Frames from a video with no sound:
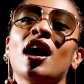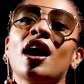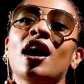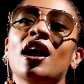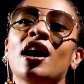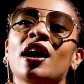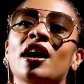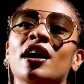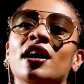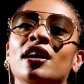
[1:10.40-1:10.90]

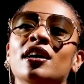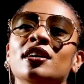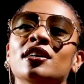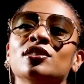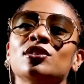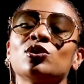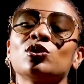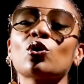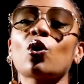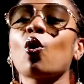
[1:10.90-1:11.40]

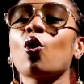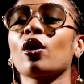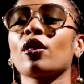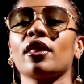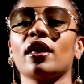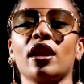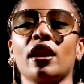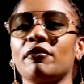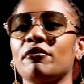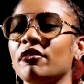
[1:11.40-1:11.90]
song
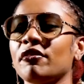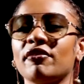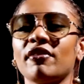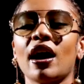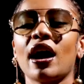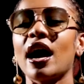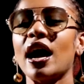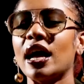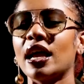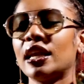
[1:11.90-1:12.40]
that I've
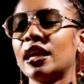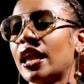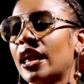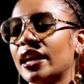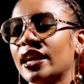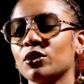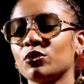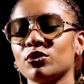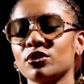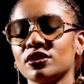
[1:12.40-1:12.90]
ever had.
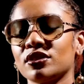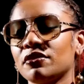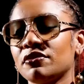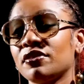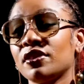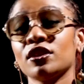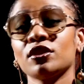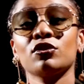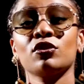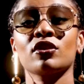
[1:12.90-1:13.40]
Like, it was the
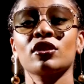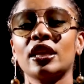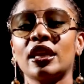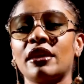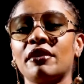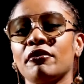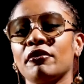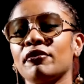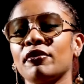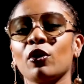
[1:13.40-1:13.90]
first song that
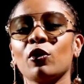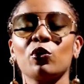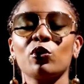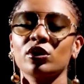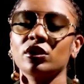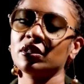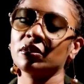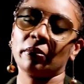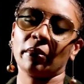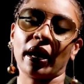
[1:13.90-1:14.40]
I've ever
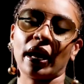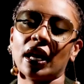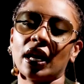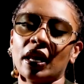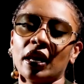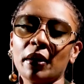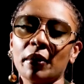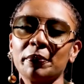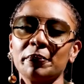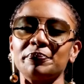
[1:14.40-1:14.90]
caught in my
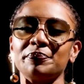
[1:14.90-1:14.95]
head.